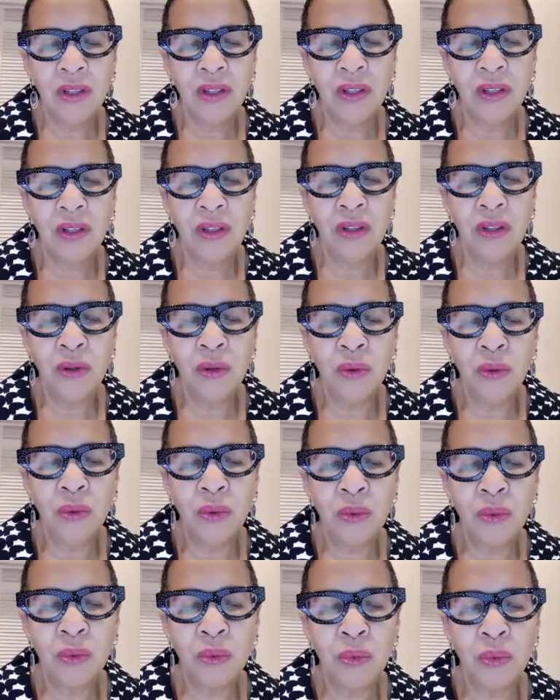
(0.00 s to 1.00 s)

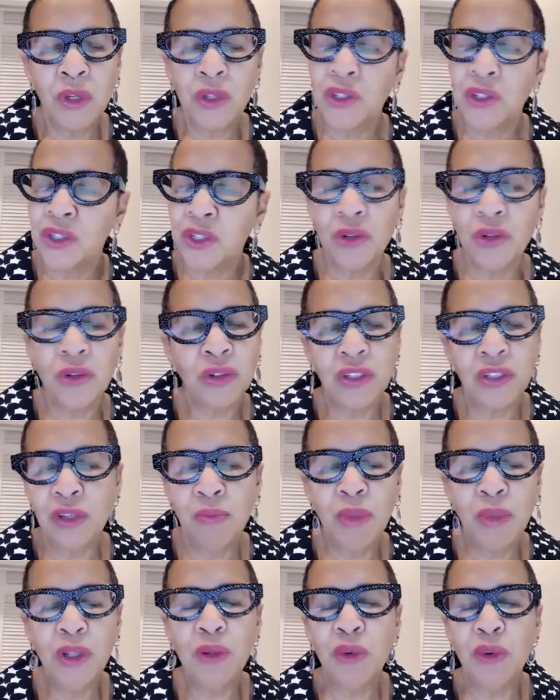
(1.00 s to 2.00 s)
you will certainly
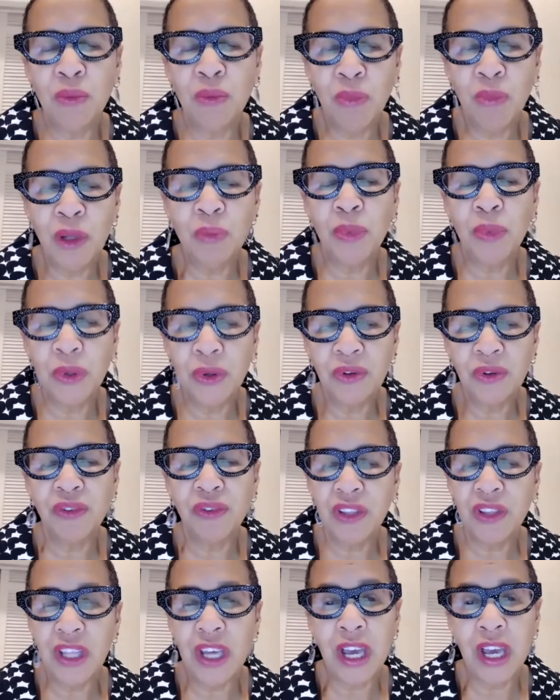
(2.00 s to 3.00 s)
be remembered
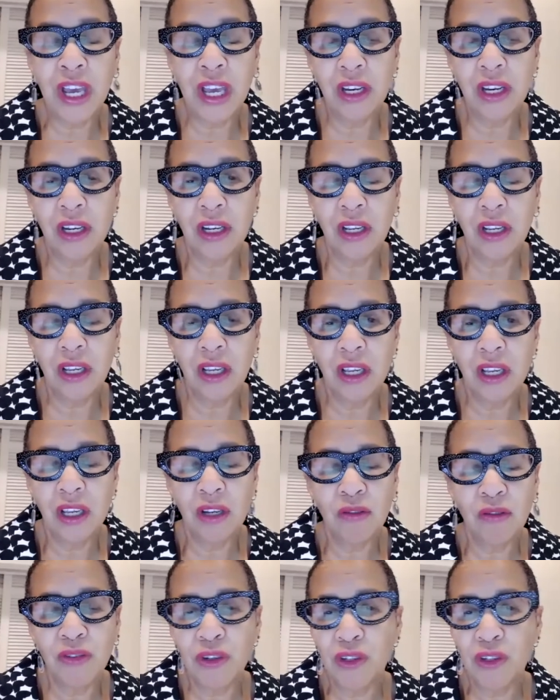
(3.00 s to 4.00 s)
for that
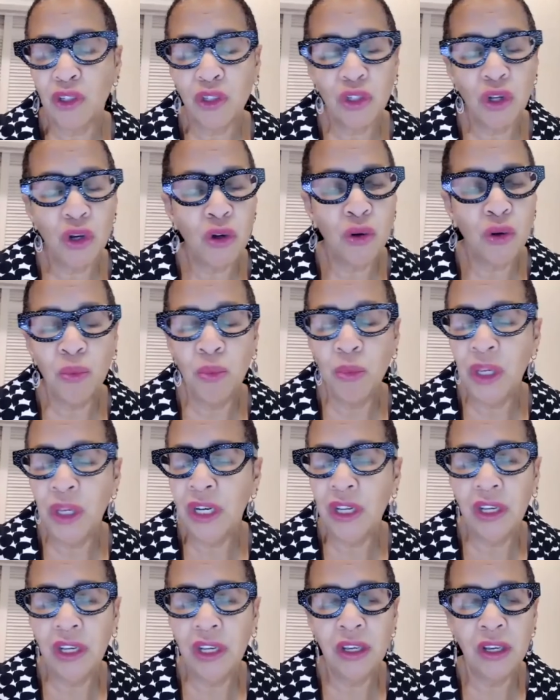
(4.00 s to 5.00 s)
and for so
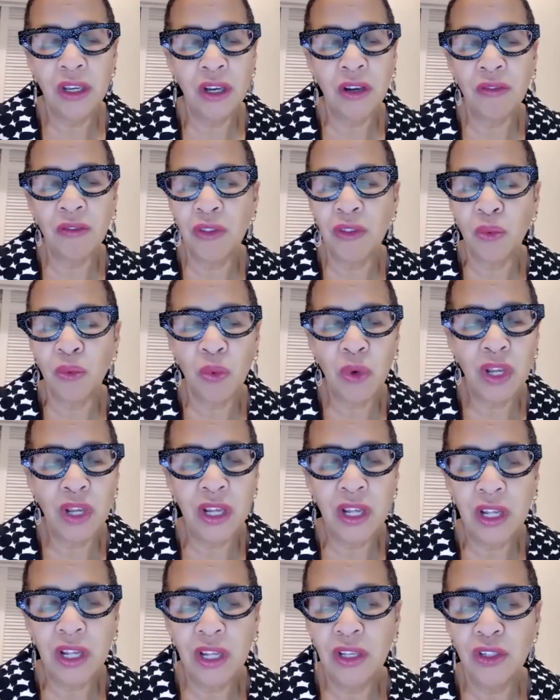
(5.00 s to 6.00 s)
many of the
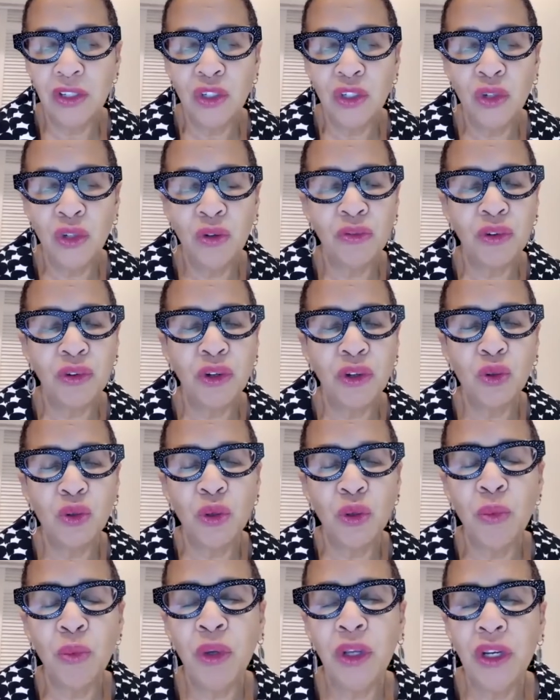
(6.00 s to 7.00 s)
ways you have
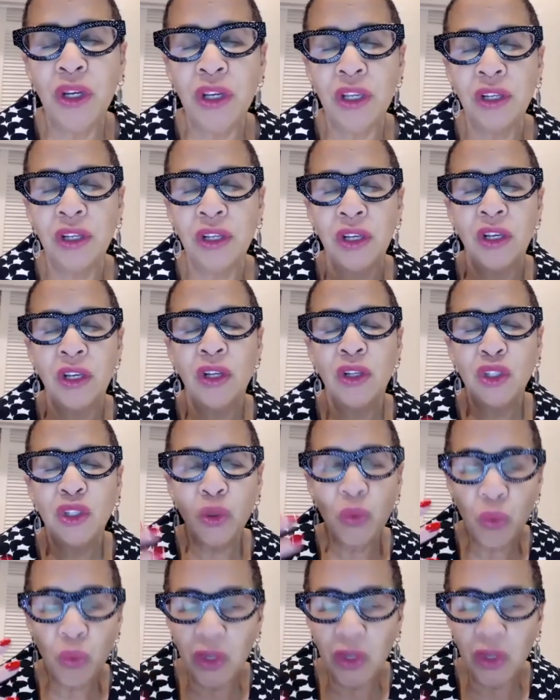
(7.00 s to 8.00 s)
contributed to
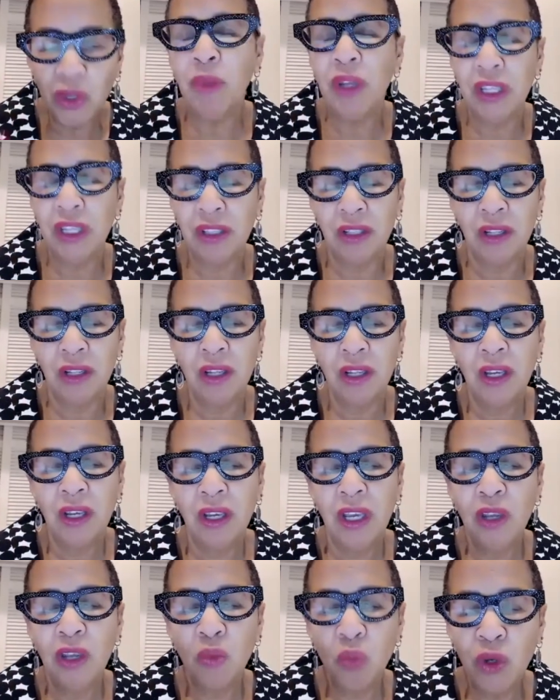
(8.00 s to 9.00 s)
women
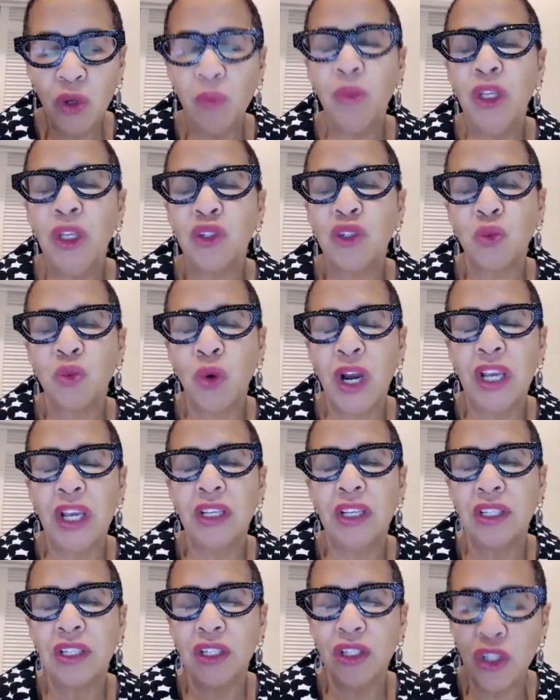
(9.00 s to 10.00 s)
and women's
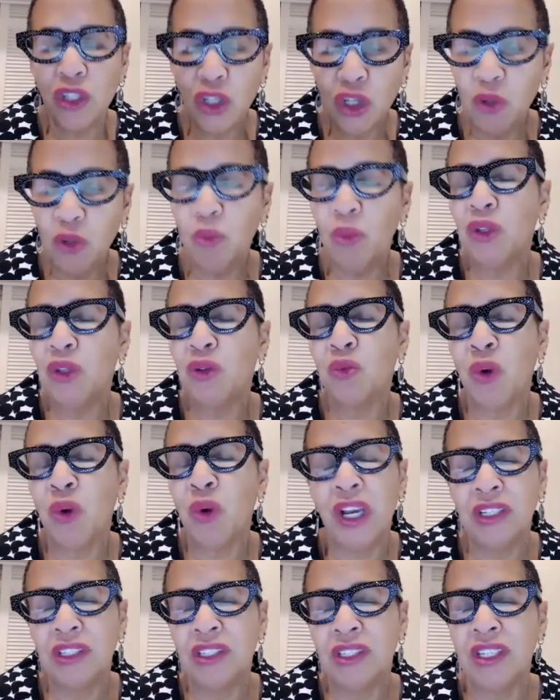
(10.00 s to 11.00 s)
rights and human
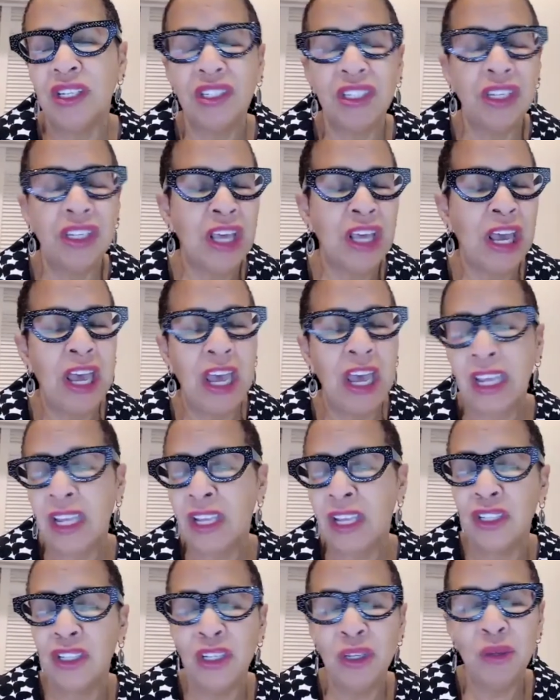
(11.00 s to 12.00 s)
rights and to the
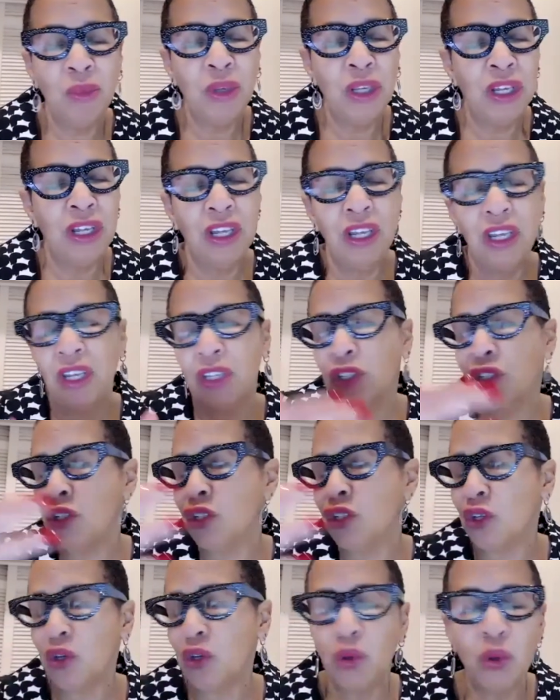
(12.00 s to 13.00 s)
academia and to
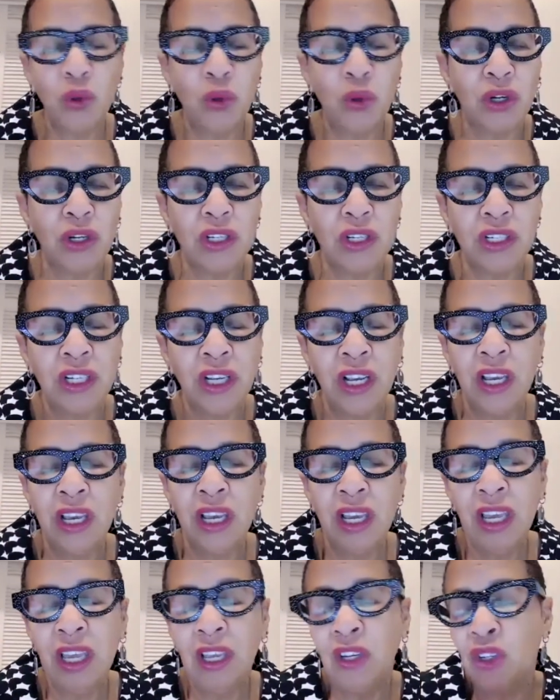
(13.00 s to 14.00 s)
the courts
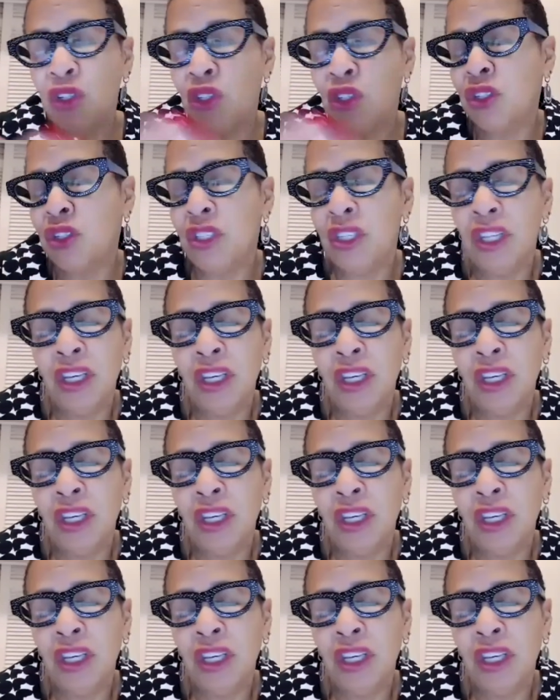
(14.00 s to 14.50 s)
and the